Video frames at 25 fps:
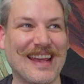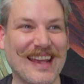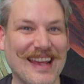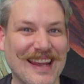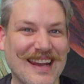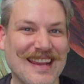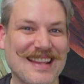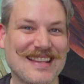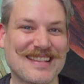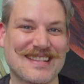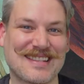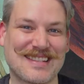
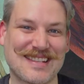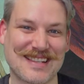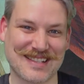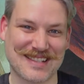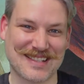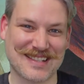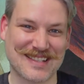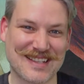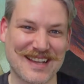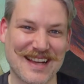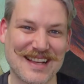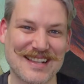it is
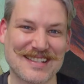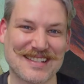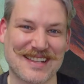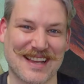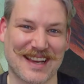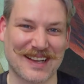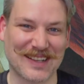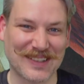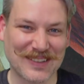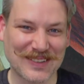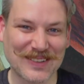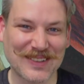
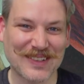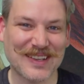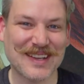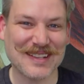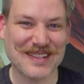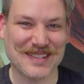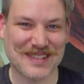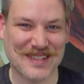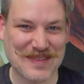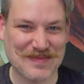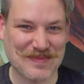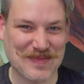disgusting. Look
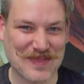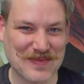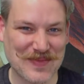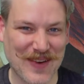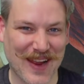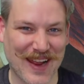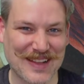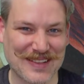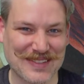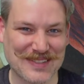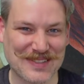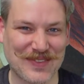at
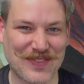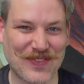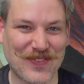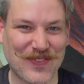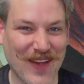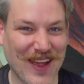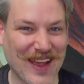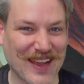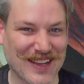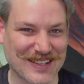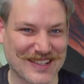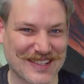Superman's
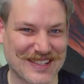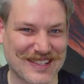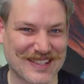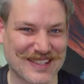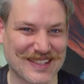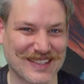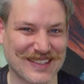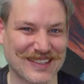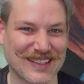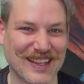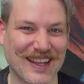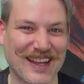
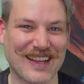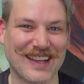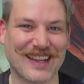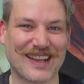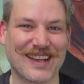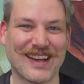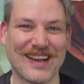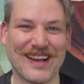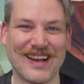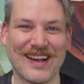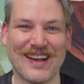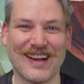face. Like,